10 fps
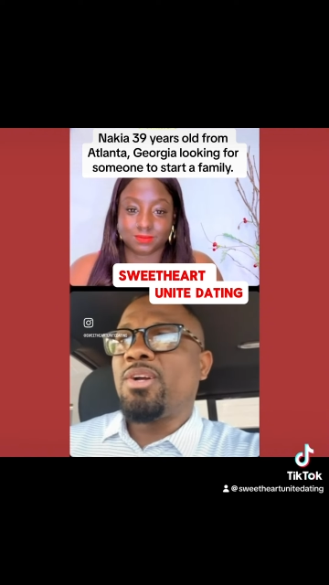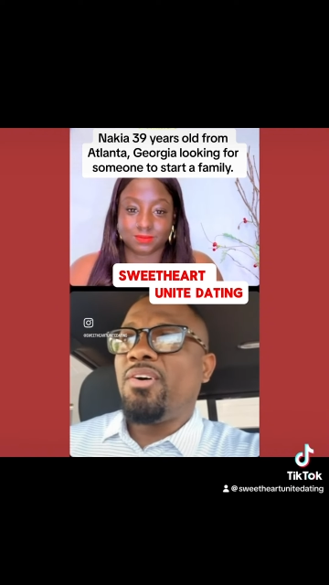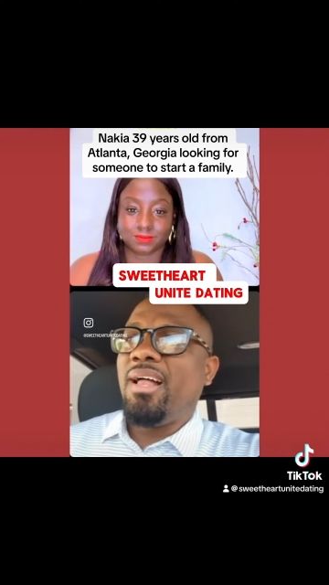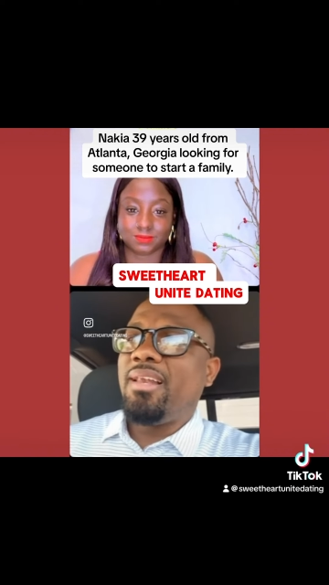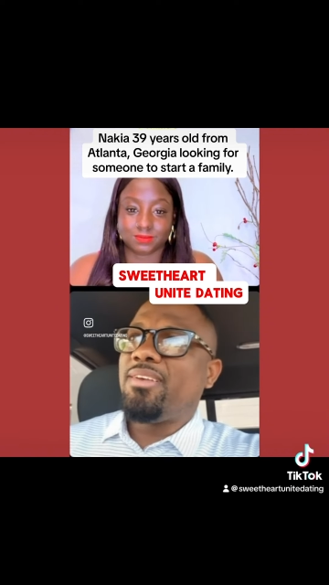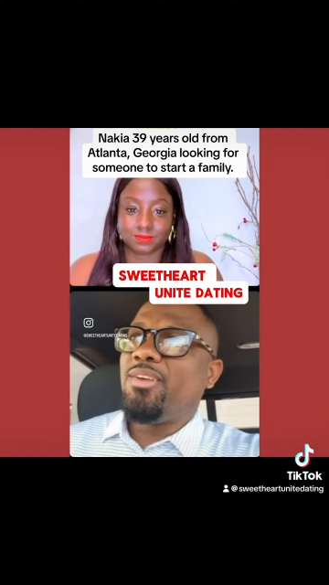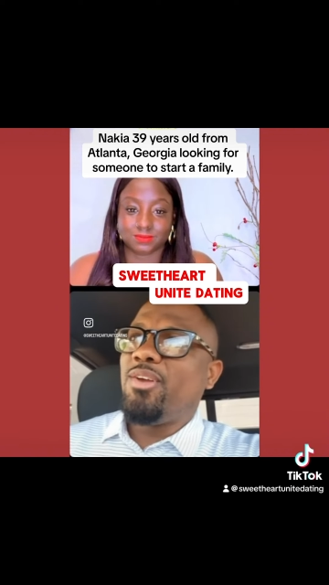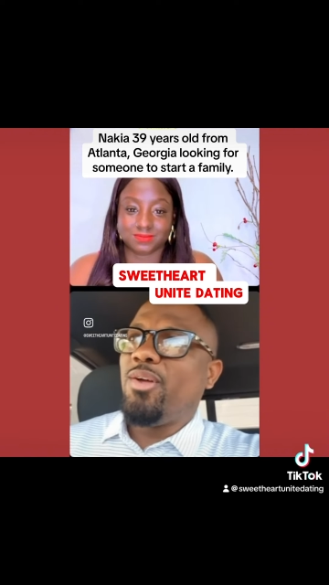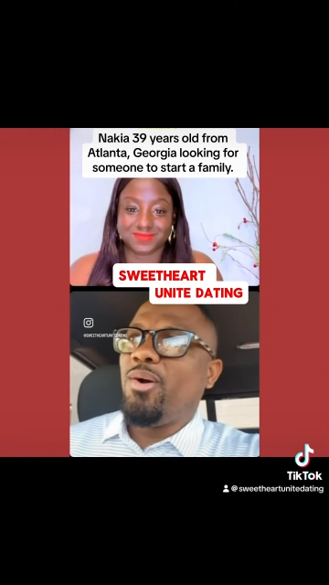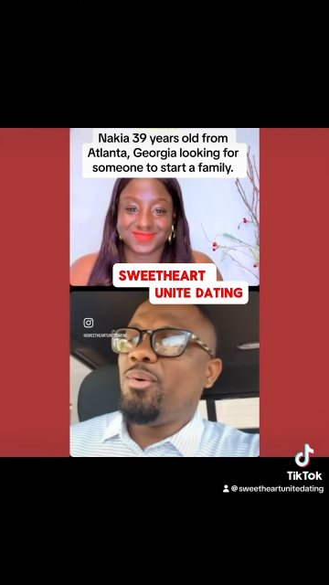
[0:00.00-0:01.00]
Speaker 1: You know, I
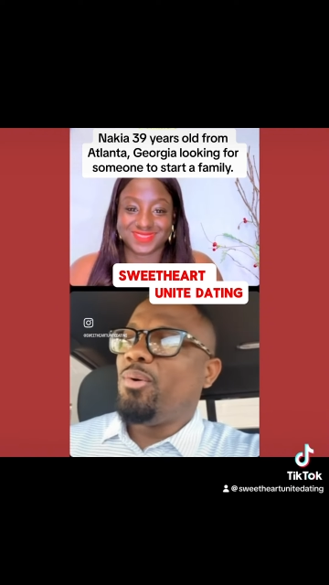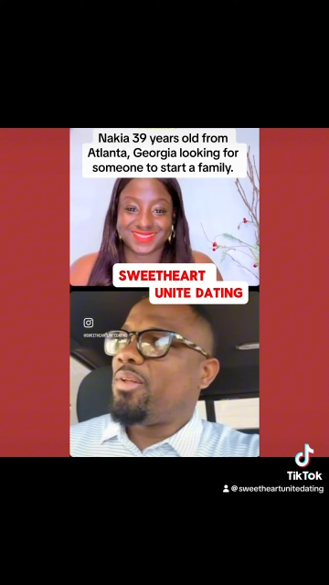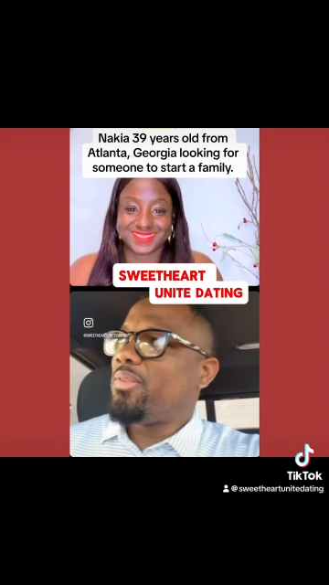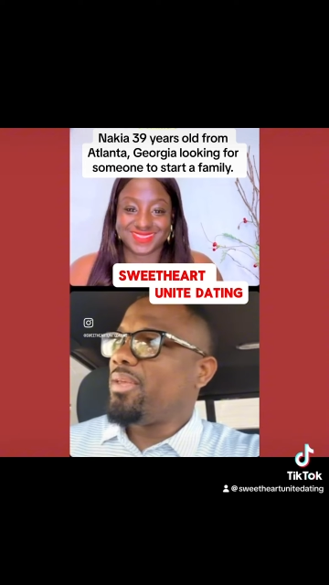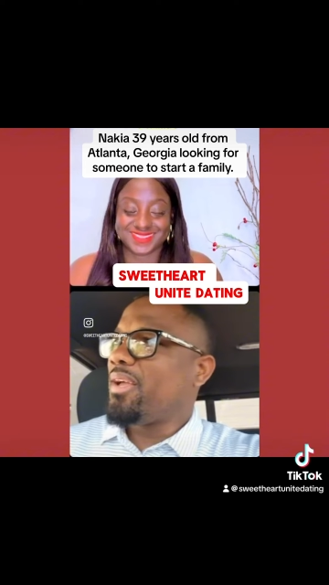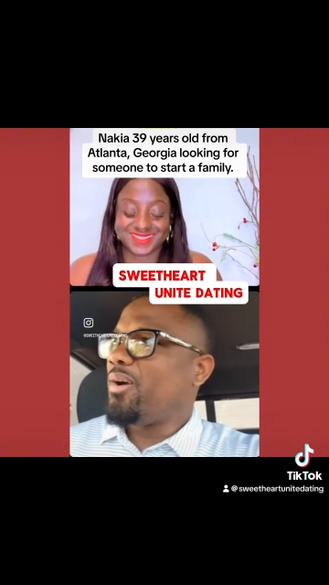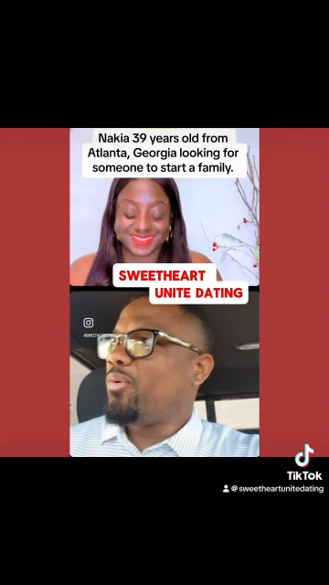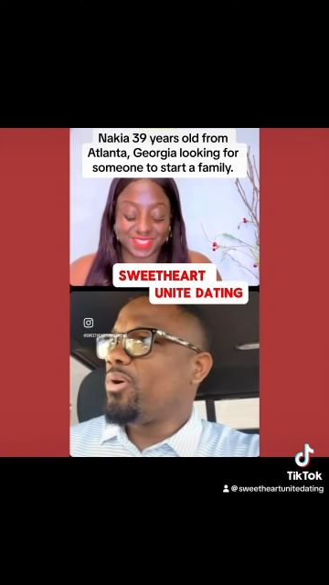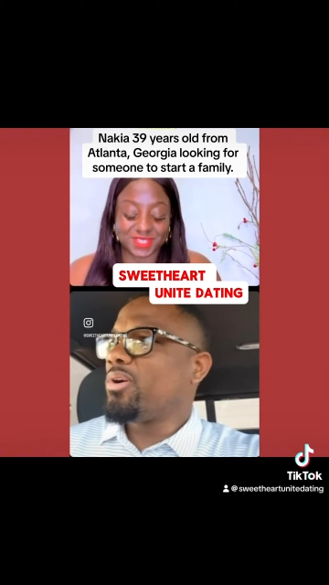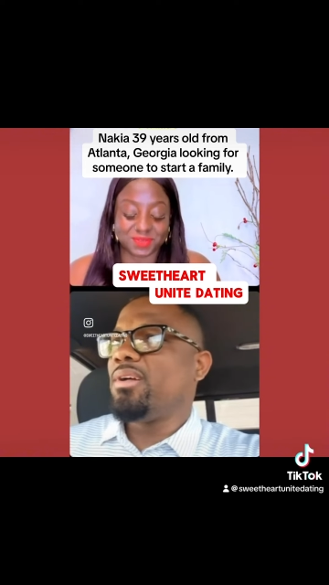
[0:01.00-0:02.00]
think I work a
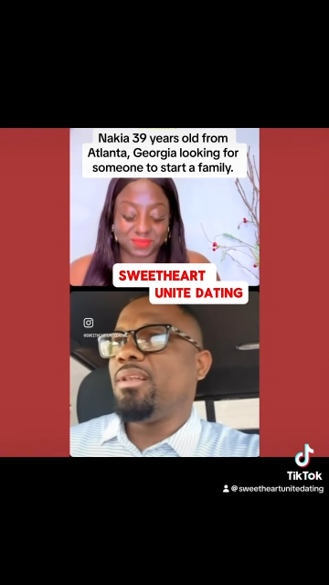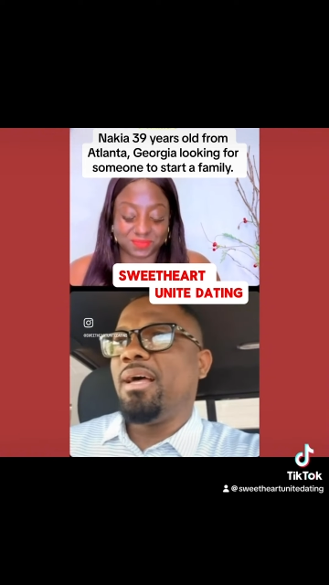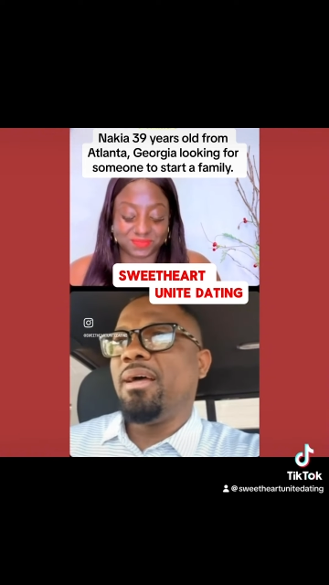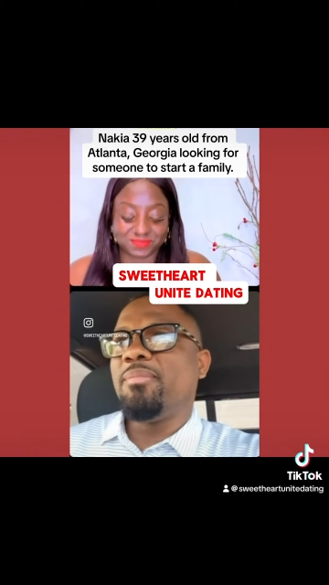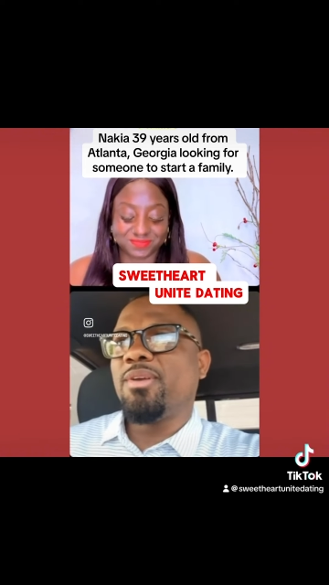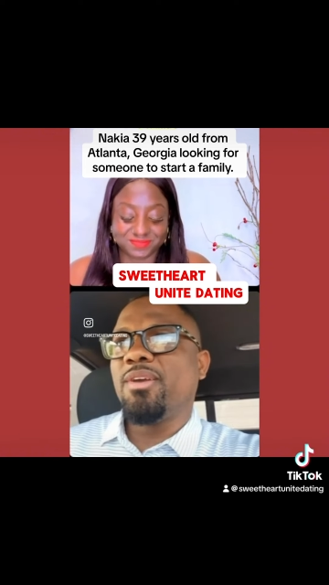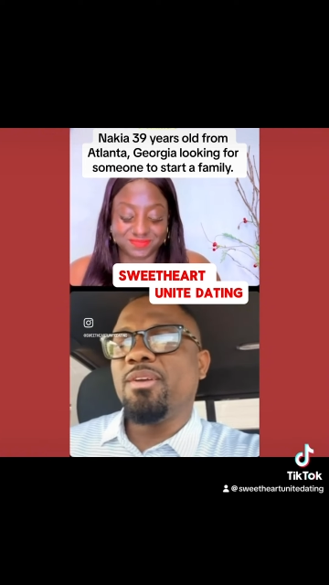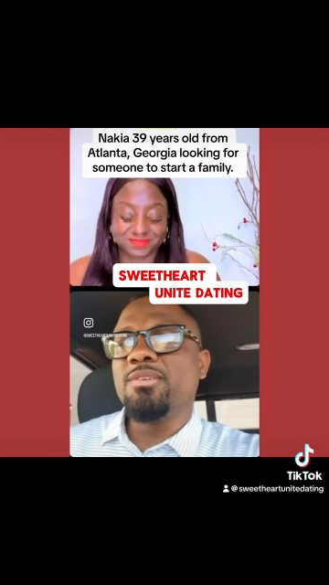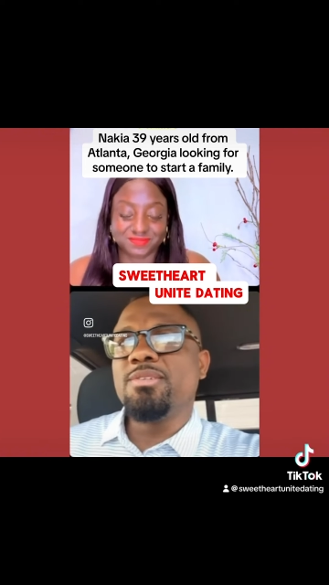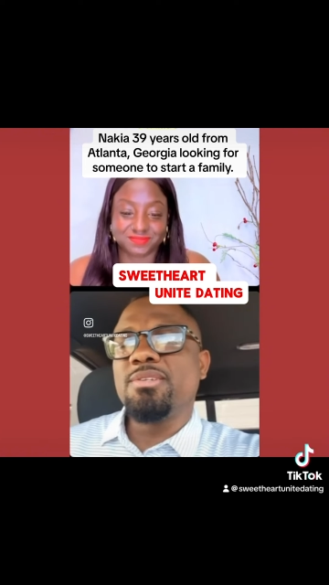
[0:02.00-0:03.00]
lot because
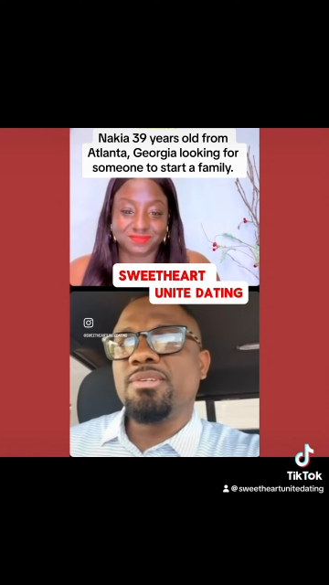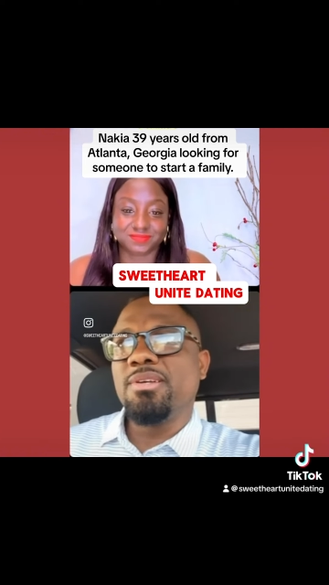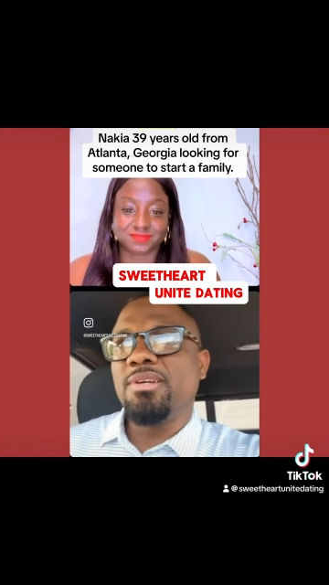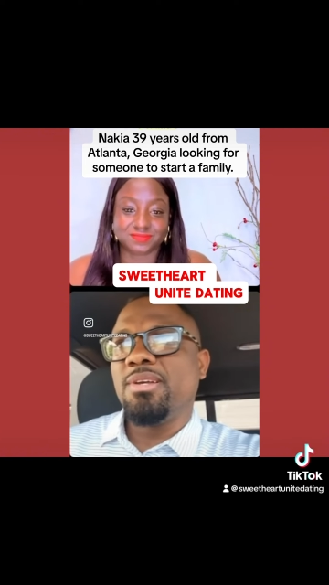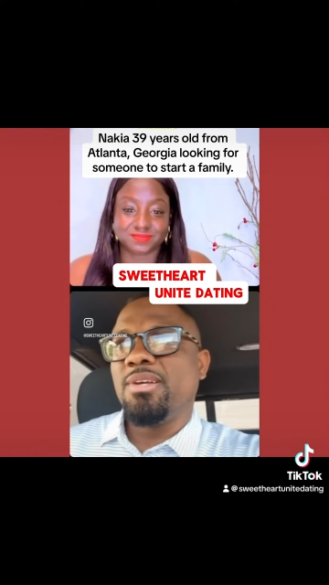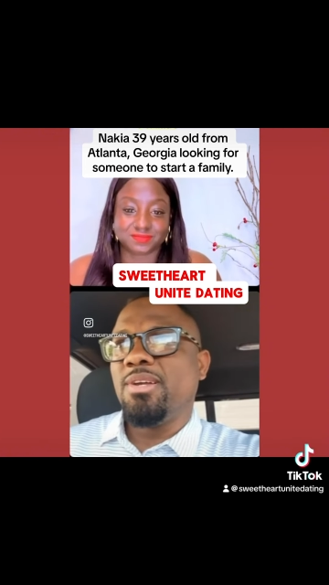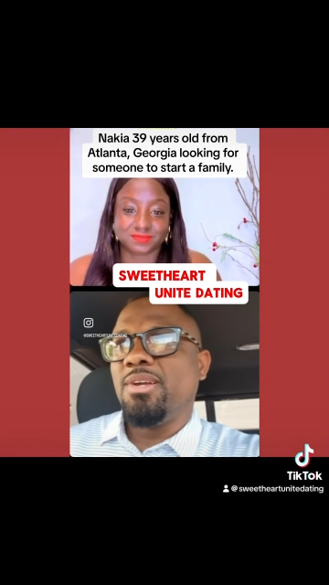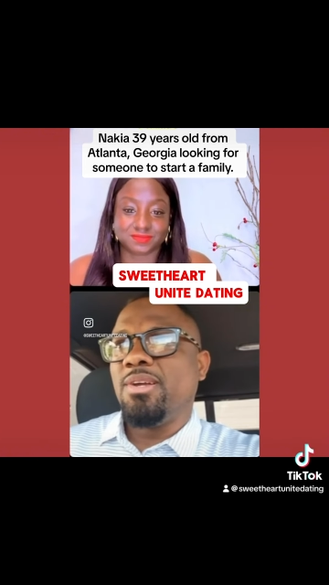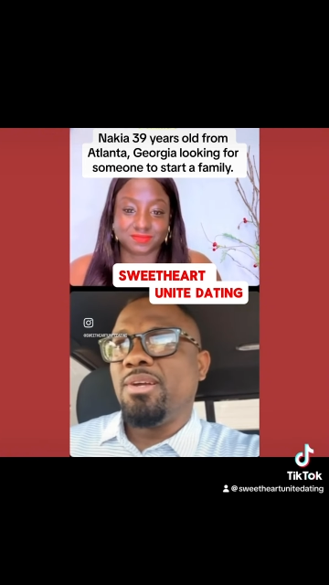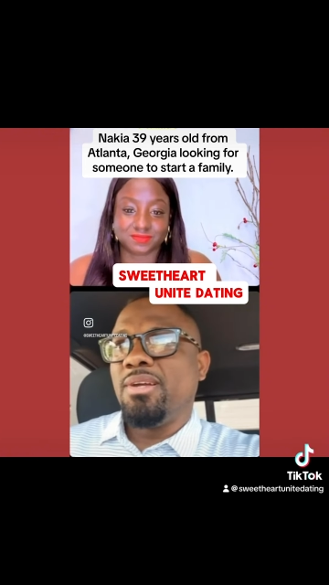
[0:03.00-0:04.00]

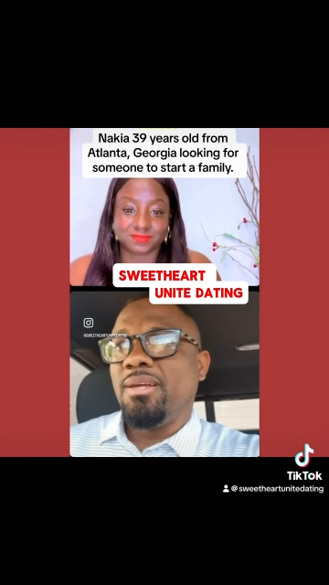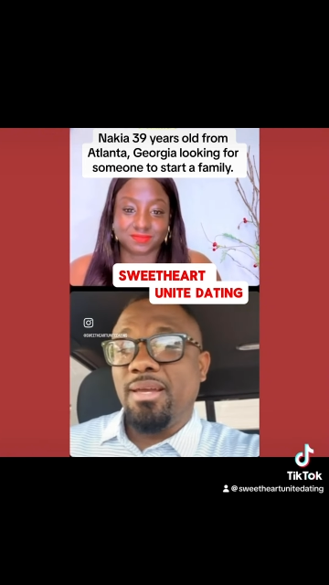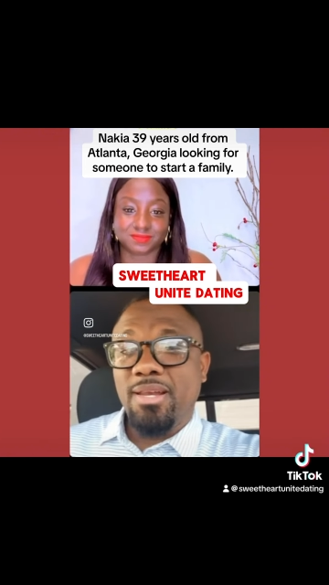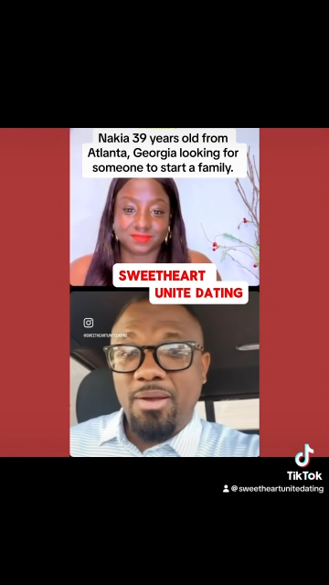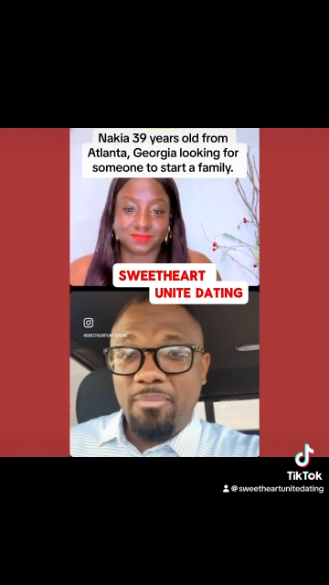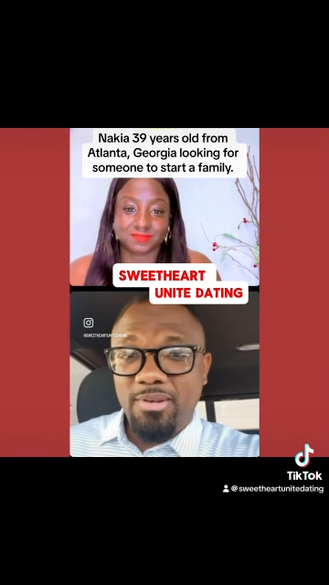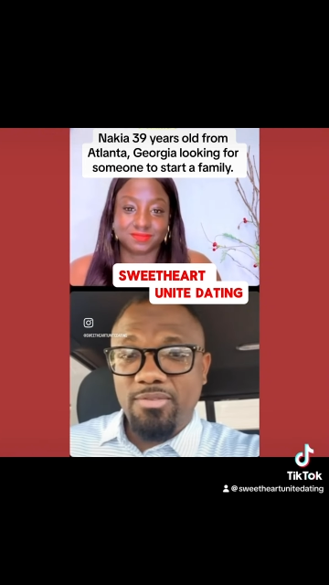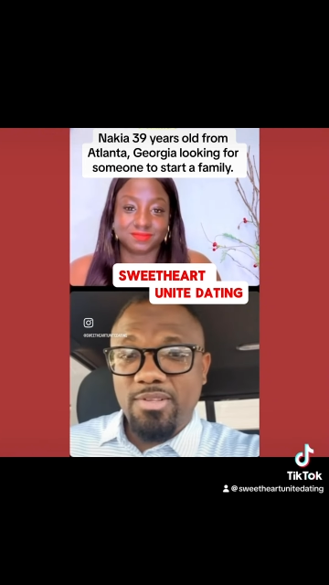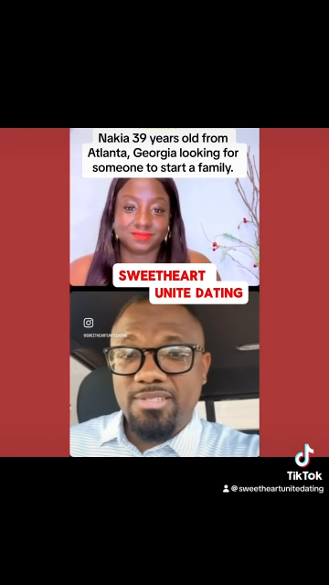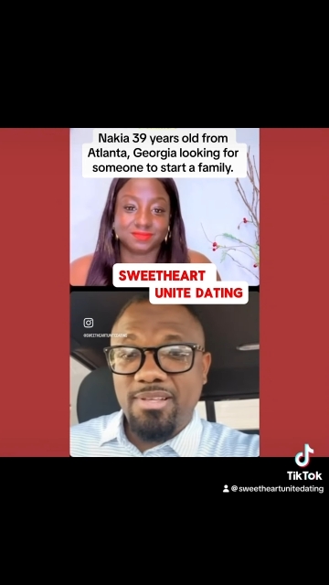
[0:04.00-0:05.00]
you know I believe in
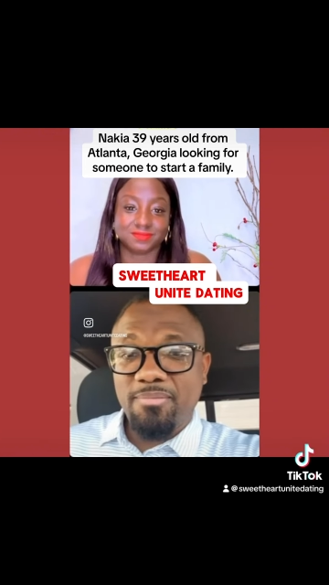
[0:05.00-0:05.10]
stability